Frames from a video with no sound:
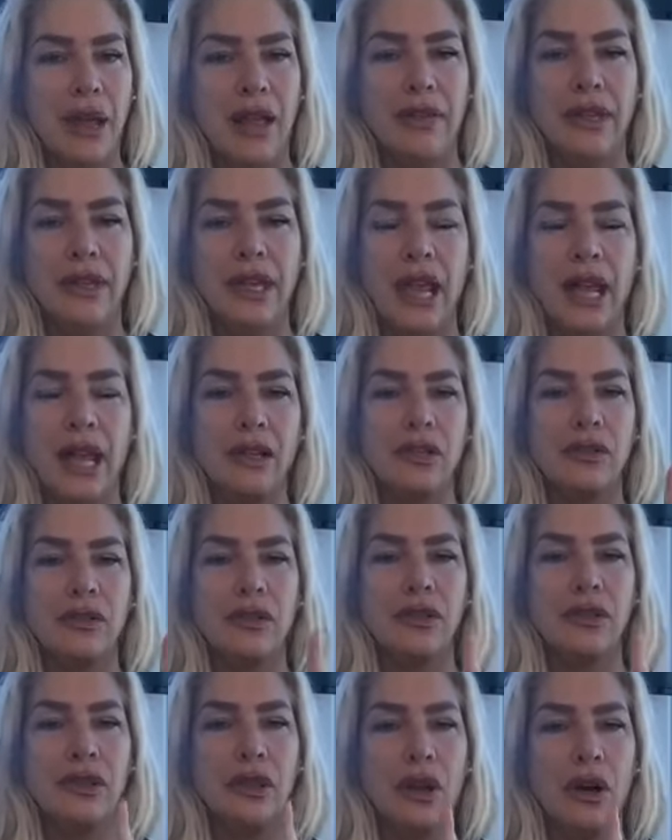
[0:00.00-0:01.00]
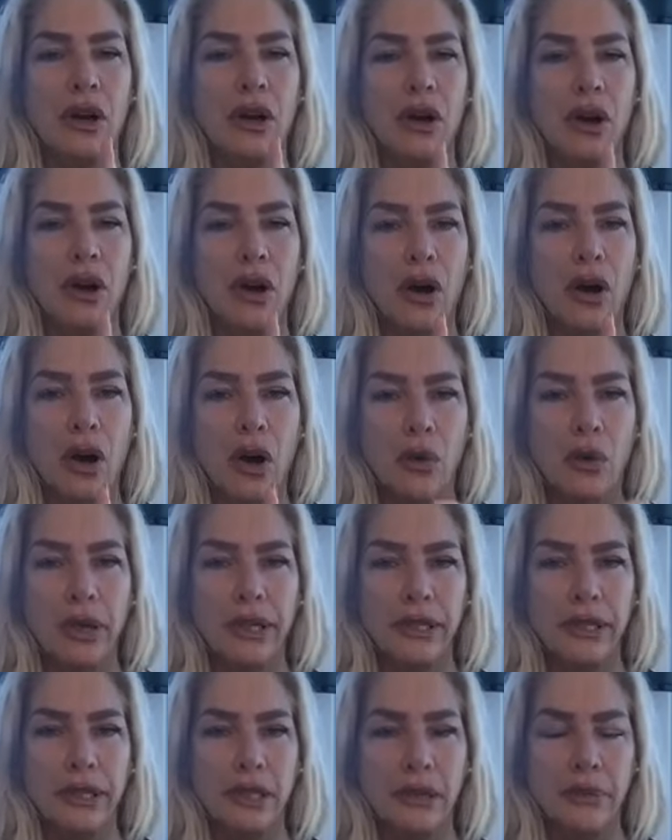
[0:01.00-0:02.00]
And the answer is
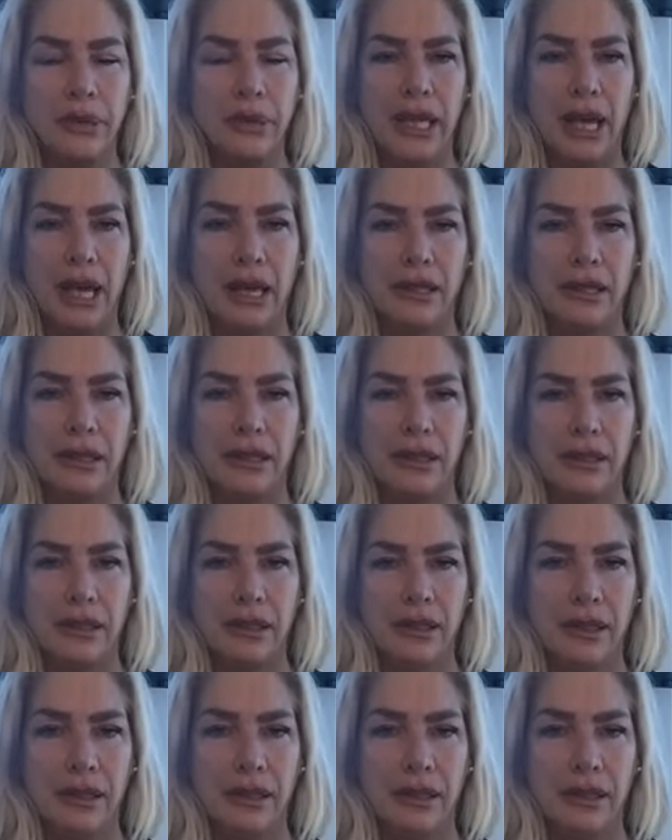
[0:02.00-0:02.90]
always going to be yes.